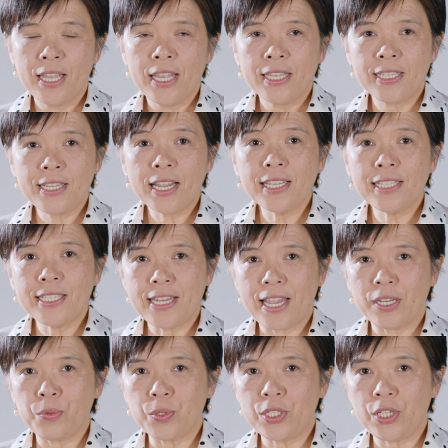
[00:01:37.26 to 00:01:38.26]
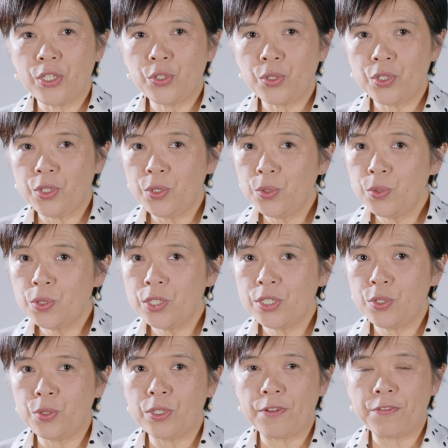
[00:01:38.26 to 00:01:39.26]
Stuxnet was
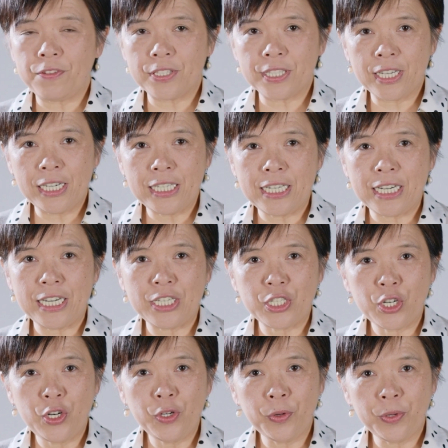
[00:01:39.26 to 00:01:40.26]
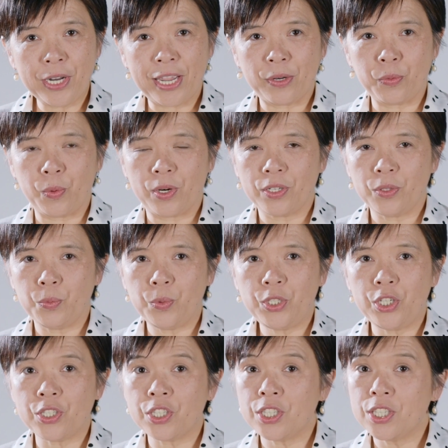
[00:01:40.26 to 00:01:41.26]
introduced to the facility internal network,
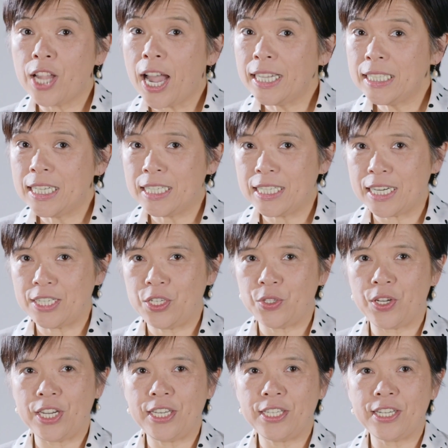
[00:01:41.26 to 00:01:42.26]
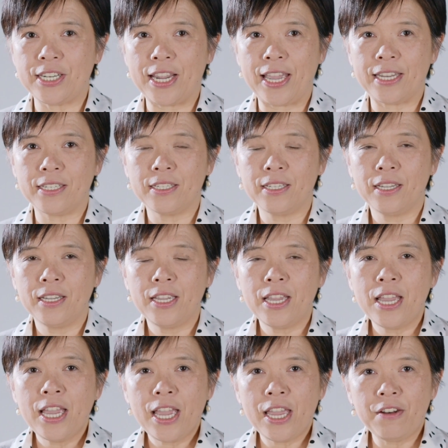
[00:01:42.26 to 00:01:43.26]
which is not connected to the Internet,
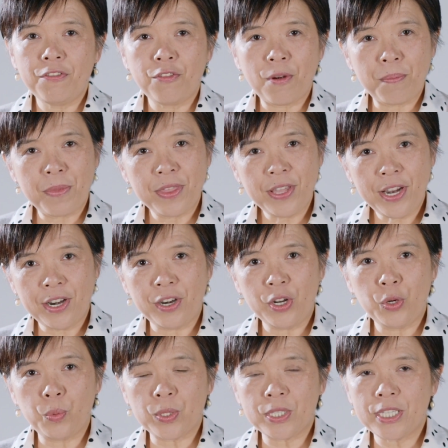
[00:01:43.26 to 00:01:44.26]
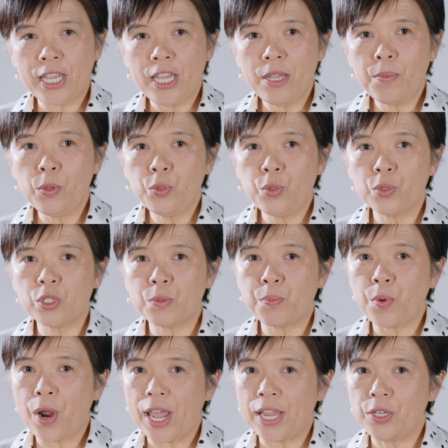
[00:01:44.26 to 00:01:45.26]
and from there it was able to
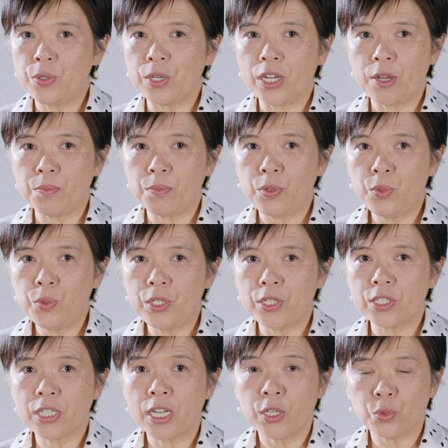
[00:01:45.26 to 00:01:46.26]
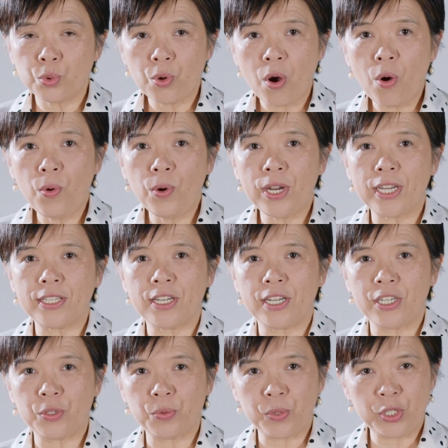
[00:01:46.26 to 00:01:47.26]
spread to the computers controlling the
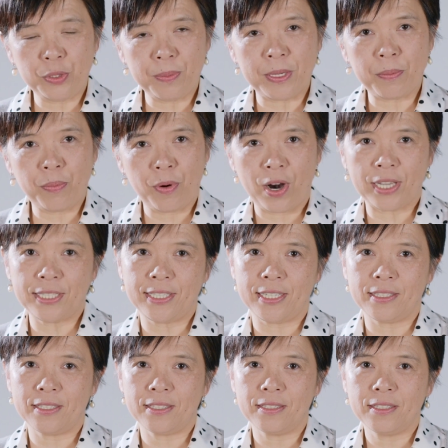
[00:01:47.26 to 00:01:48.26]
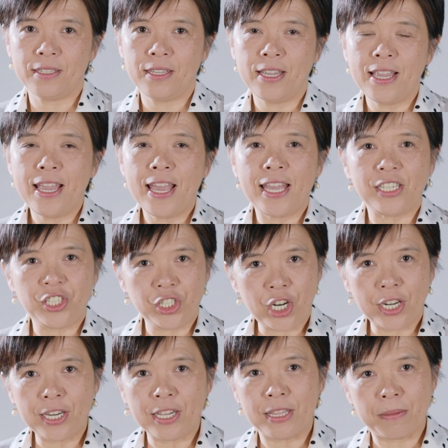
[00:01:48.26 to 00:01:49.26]
enrichment process and
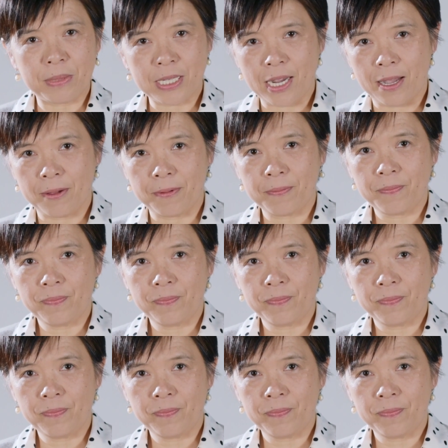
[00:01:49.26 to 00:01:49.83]
shutting them down.